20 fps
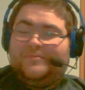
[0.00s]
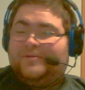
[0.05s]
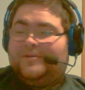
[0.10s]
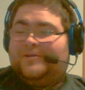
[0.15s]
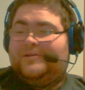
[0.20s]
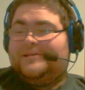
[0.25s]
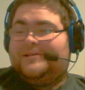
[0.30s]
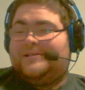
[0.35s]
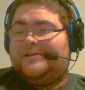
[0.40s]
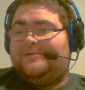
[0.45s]

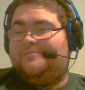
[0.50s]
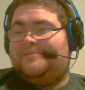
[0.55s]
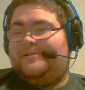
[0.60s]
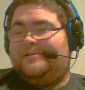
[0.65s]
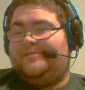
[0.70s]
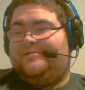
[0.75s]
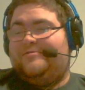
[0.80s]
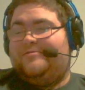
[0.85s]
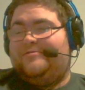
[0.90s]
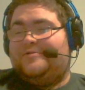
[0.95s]
honest, that would be
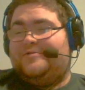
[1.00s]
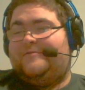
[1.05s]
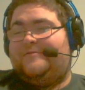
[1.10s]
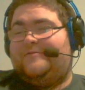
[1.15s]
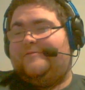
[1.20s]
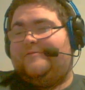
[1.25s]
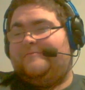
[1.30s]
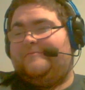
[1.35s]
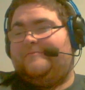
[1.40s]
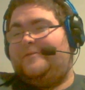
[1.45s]
huge if
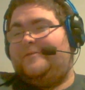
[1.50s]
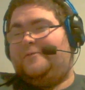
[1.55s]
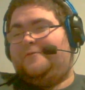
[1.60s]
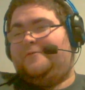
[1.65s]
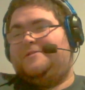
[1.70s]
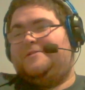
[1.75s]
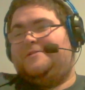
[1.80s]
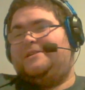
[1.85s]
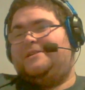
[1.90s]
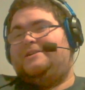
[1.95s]

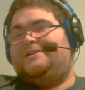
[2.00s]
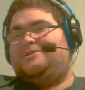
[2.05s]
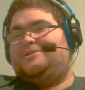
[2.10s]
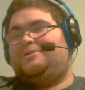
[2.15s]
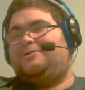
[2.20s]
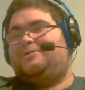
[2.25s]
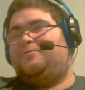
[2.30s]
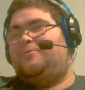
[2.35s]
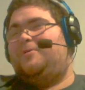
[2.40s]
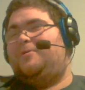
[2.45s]
Velveteen
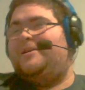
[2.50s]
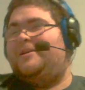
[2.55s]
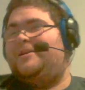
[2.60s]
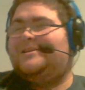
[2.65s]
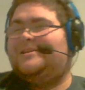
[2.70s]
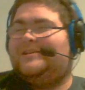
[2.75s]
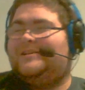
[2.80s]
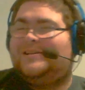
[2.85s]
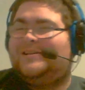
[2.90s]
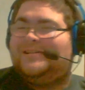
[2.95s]
actually won it,
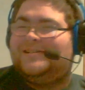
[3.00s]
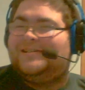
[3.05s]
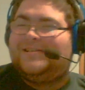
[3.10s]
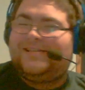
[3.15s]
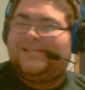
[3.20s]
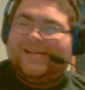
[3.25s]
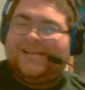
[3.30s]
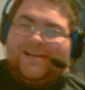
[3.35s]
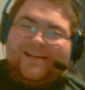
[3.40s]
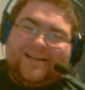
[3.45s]
because
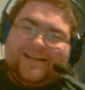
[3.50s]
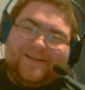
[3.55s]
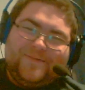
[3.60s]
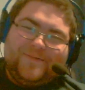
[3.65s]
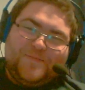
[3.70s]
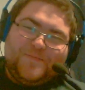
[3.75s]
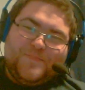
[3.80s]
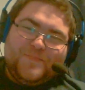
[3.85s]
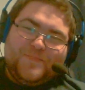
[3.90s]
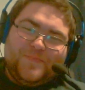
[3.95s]
like
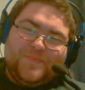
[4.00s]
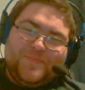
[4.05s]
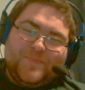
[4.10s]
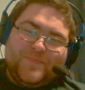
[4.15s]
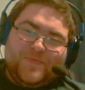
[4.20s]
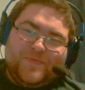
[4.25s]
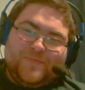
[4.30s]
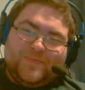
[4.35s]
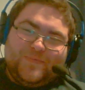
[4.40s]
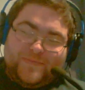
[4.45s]

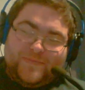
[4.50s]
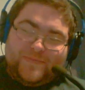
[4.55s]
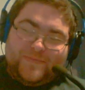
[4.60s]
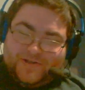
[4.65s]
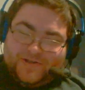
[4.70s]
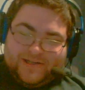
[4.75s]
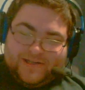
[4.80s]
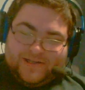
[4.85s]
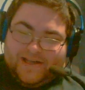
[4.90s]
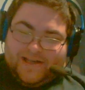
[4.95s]

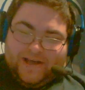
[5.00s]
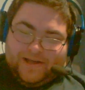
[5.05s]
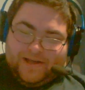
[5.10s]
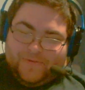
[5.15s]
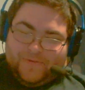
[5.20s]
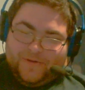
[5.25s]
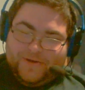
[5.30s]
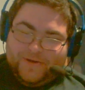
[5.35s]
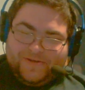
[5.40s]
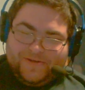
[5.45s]
just exactly
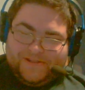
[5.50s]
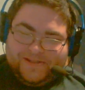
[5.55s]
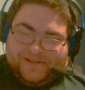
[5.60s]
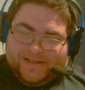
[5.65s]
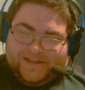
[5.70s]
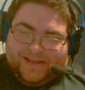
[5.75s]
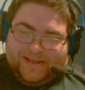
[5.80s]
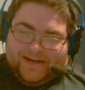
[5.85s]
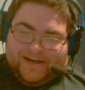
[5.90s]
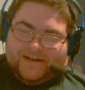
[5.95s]
what you
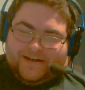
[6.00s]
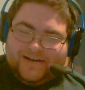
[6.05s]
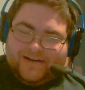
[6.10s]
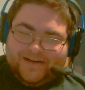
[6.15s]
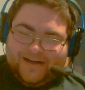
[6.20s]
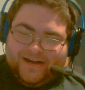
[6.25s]
said there.